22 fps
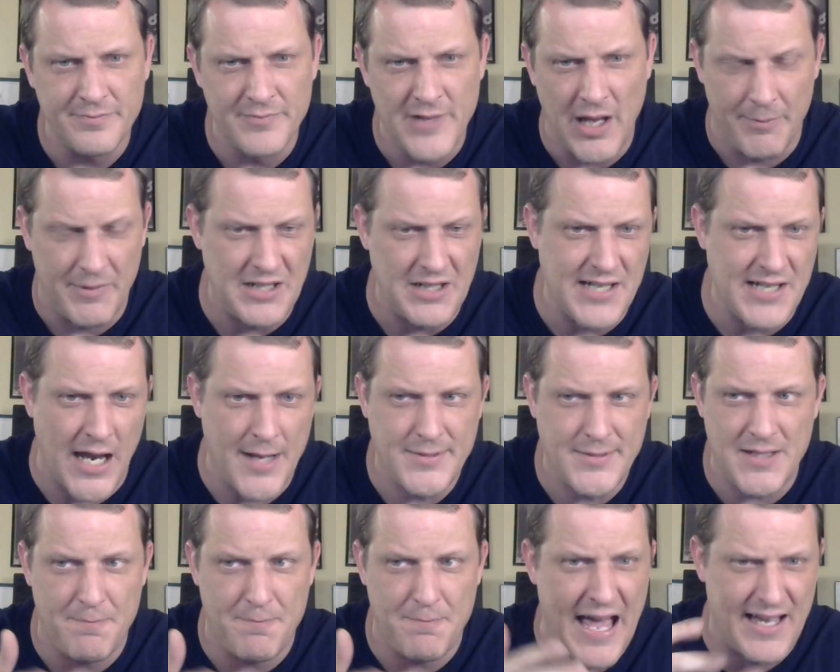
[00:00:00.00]
How many times
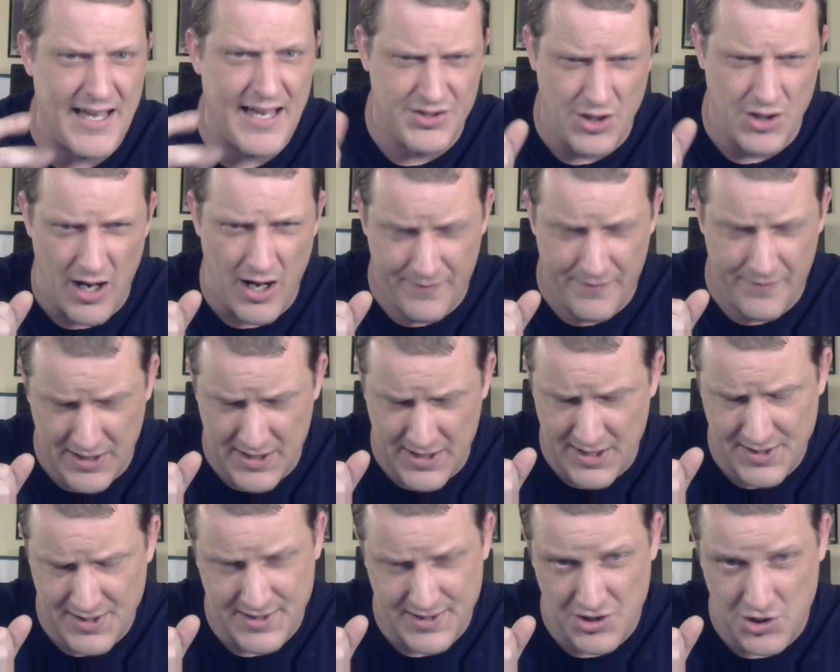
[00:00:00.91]
he passed off in
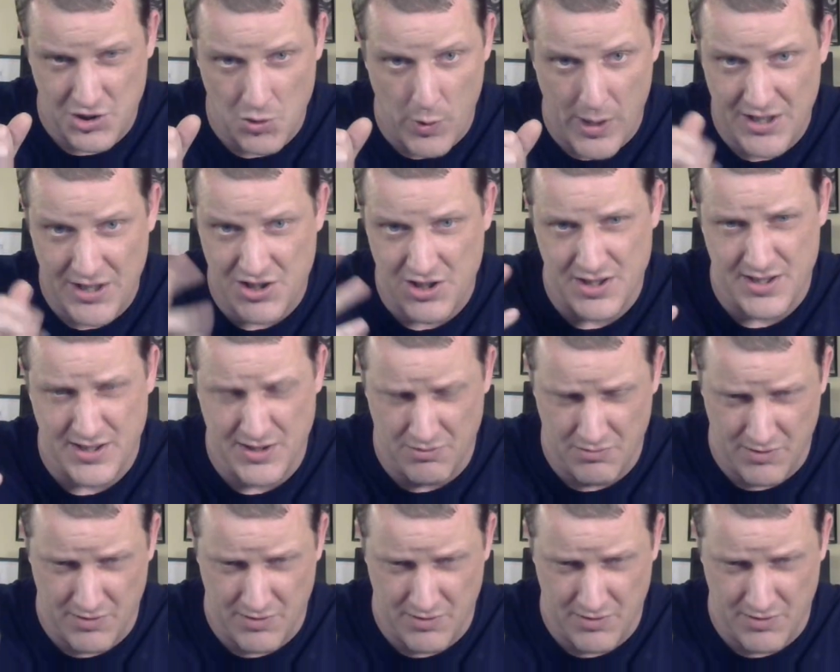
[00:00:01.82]
key situations because he